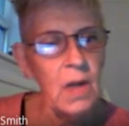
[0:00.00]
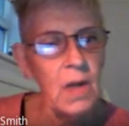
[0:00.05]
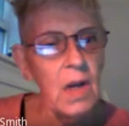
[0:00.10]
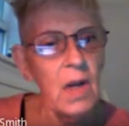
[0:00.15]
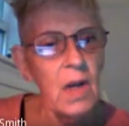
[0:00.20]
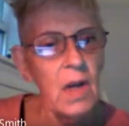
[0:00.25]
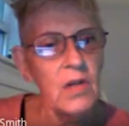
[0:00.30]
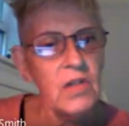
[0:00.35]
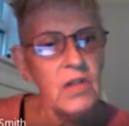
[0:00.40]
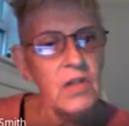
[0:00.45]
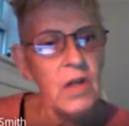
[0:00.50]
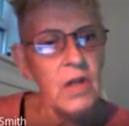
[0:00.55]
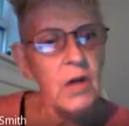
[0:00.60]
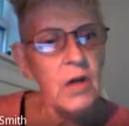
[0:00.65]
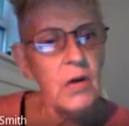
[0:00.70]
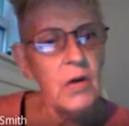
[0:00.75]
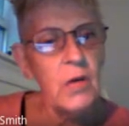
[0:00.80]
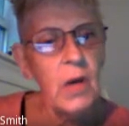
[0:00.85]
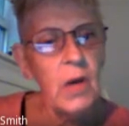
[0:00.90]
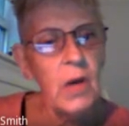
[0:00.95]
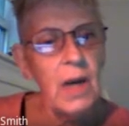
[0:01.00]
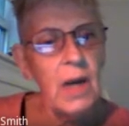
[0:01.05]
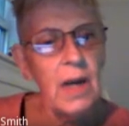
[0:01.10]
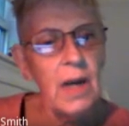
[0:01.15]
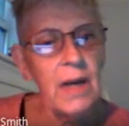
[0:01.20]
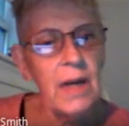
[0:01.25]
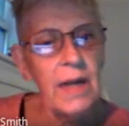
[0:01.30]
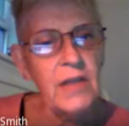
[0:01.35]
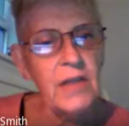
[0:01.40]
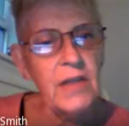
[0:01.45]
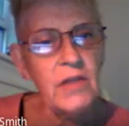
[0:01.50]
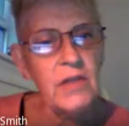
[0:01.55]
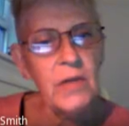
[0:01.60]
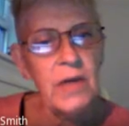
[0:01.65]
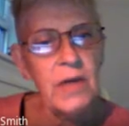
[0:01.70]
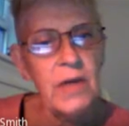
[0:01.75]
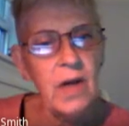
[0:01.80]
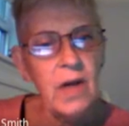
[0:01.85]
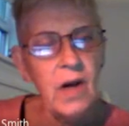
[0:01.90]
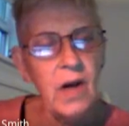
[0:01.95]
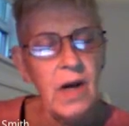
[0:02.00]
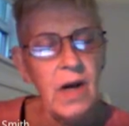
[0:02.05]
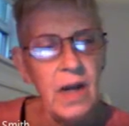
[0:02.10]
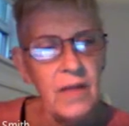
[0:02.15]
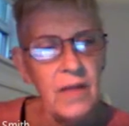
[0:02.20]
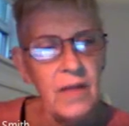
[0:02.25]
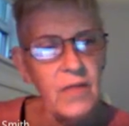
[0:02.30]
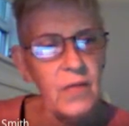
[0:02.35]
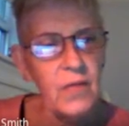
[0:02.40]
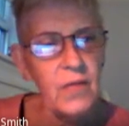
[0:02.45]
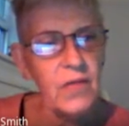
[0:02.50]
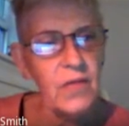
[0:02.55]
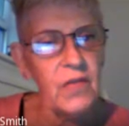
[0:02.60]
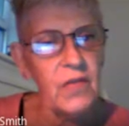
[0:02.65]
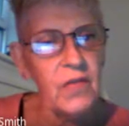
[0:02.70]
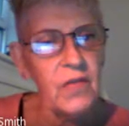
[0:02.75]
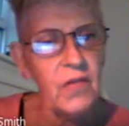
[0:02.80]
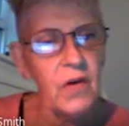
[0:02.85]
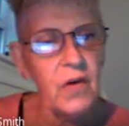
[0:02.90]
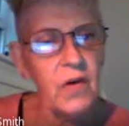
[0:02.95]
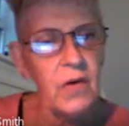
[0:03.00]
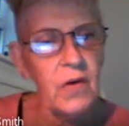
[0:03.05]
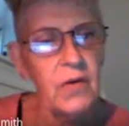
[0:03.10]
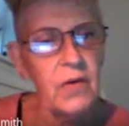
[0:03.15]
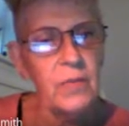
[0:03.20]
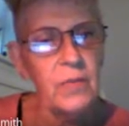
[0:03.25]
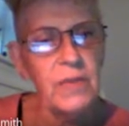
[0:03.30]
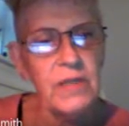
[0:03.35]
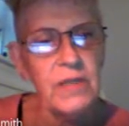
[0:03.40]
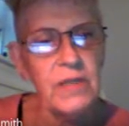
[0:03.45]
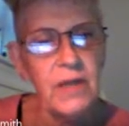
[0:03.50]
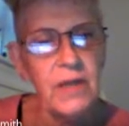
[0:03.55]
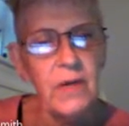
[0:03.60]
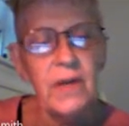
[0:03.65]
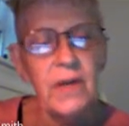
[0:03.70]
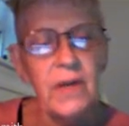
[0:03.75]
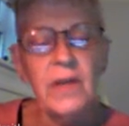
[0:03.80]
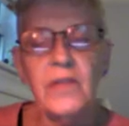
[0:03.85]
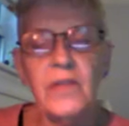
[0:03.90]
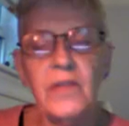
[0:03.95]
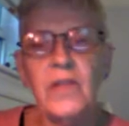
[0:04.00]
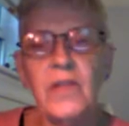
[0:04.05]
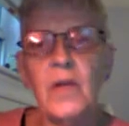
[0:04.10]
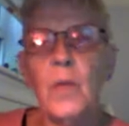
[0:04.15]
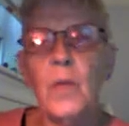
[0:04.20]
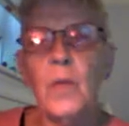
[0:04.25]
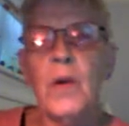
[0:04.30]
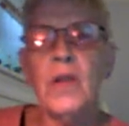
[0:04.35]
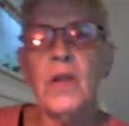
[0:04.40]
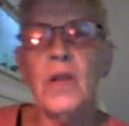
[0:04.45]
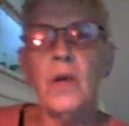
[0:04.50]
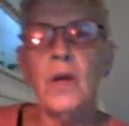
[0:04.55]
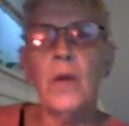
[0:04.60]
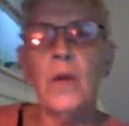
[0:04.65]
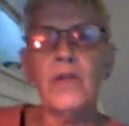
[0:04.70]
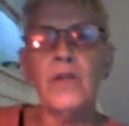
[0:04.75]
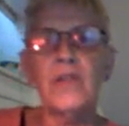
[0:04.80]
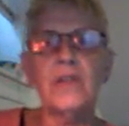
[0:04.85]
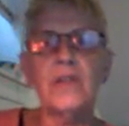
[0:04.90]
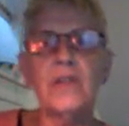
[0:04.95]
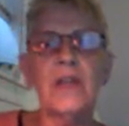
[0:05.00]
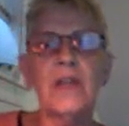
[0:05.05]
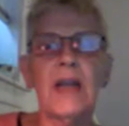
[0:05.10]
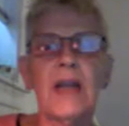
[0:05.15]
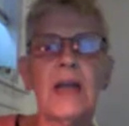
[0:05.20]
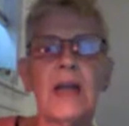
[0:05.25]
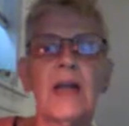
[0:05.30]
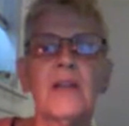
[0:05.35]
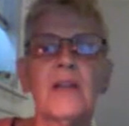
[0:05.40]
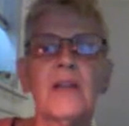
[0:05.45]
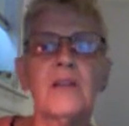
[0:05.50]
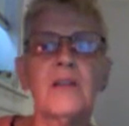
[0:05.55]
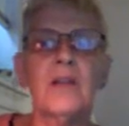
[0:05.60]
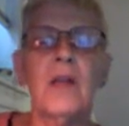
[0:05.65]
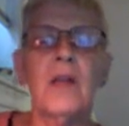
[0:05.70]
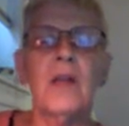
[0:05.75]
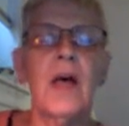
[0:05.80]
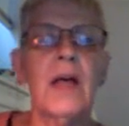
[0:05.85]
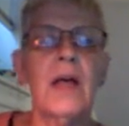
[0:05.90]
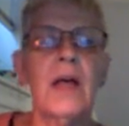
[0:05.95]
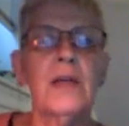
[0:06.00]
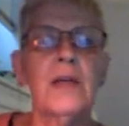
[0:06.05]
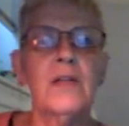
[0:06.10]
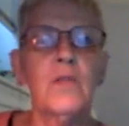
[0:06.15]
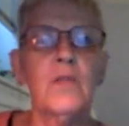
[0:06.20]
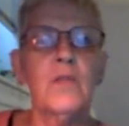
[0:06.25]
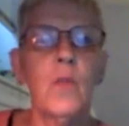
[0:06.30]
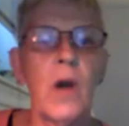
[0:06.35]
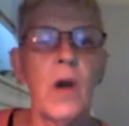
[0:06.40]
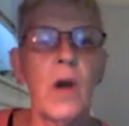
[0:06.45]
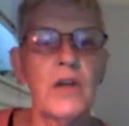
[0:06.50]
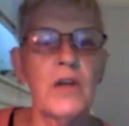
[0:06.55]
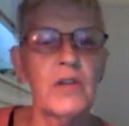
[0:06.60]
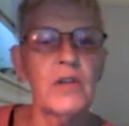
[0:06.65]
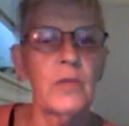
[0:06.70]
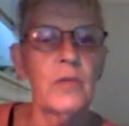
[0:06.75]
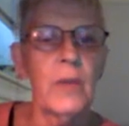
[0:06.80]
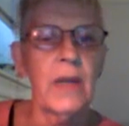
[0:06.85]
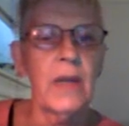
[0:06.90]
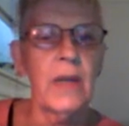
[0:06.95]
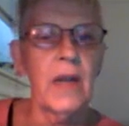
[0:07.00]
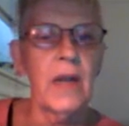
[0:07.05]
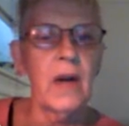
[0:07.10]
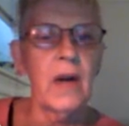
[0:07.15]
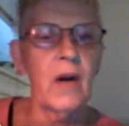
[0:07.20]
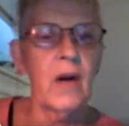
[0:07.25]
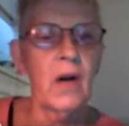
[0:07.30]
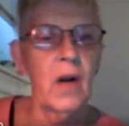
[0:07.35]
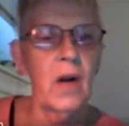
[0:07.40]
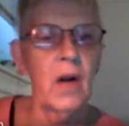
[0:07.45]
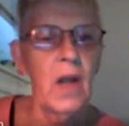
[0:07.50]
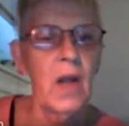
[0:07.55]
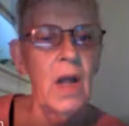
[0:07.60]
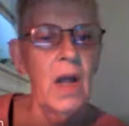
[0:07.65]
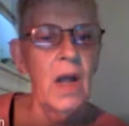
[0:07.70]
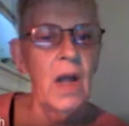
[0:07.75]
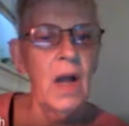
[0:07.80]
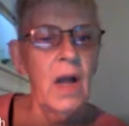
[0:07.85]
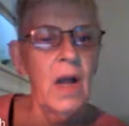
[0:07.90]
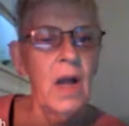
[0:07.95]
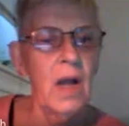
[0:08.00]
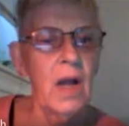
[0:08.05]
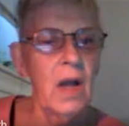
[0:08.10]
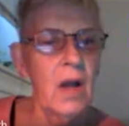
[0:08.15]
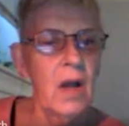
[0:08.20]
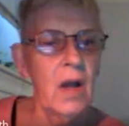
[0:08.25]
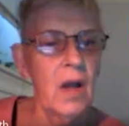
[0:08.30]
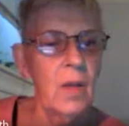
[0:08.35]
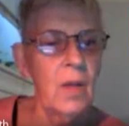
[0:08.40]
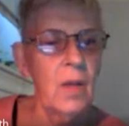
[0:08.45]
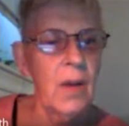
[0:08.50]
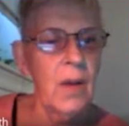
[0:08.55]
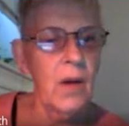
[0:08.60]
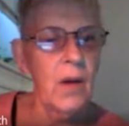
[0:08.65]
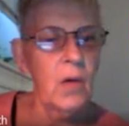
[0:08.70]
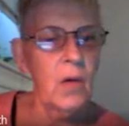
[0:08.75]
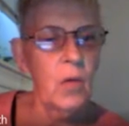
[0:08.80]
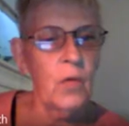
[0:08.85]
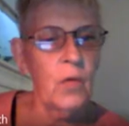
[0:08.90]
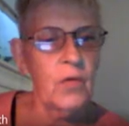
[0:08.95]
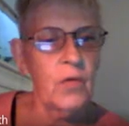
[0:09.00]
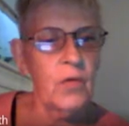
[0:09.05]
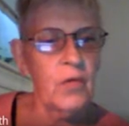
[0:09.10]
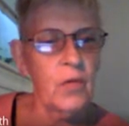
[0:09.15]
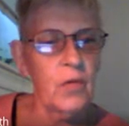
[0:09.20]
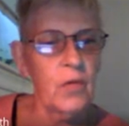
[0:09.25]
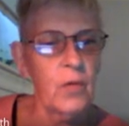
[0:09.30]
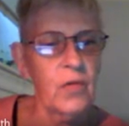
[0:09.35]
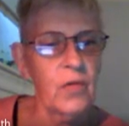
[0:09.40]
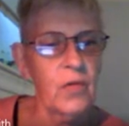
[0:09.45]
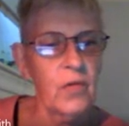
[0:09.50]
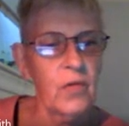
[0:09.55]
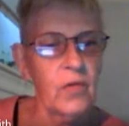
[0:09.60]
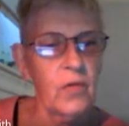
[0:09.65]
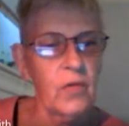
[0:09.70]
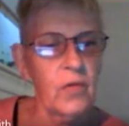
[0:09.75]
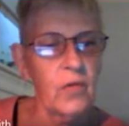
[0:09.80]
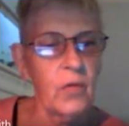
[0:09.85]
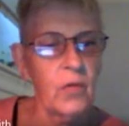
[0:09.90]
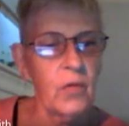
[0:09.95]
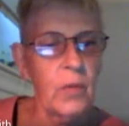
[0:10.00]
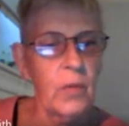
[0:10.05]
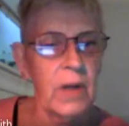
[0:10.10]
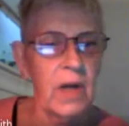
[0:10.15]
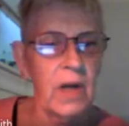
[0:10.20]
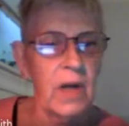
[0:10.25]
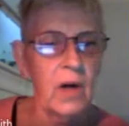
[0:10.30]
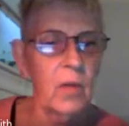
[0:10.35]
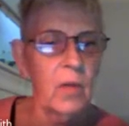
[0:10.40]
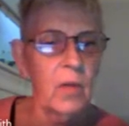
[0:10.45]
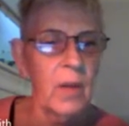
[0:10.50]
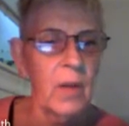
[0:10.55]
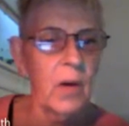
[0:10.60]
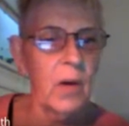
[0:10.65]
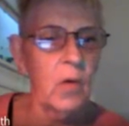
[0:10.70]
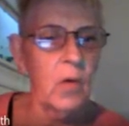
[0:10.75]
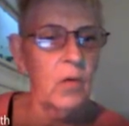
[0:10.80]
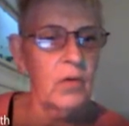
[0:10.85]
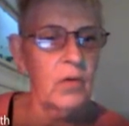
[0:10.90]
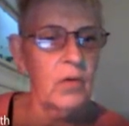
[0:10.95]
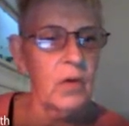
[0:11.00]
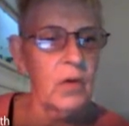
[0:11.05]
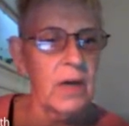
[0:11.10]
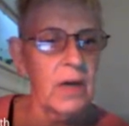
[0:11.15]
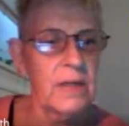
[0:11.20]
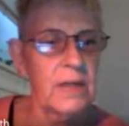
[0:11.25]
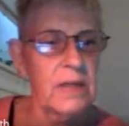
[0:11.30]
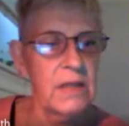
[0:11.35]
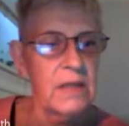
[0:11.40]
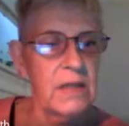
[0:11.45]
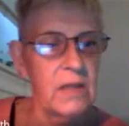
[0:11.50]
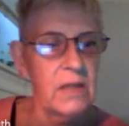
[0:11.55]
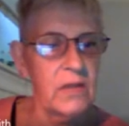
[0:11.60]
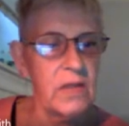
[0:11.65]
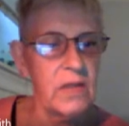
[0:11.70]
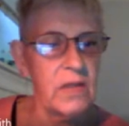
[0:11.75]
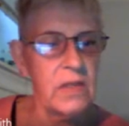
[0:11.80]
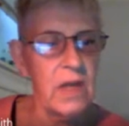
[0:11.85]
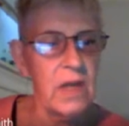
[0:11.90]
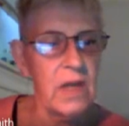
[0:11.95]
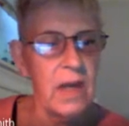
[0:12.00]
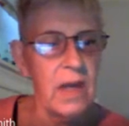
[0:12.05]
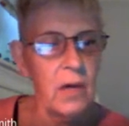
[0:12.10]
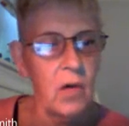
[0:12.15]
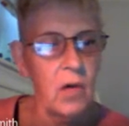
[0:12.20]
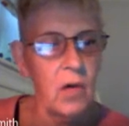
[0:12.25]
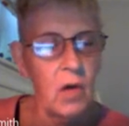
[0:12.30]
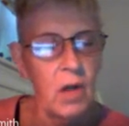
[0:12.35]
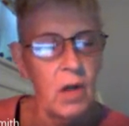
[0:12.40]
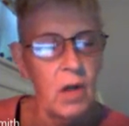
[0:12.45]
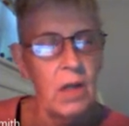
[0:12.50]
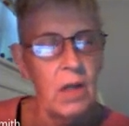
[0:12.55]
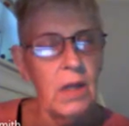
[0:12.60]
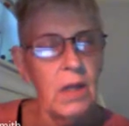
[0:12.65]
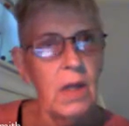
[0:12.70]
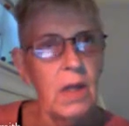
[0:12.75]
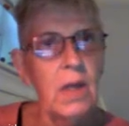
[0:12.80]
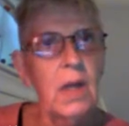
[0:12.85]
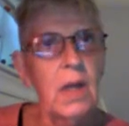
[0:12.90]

So history and archives versus current materials. So one of the questions I get asked a lot is, why should we care about older sources, or should we care about older ideas at all?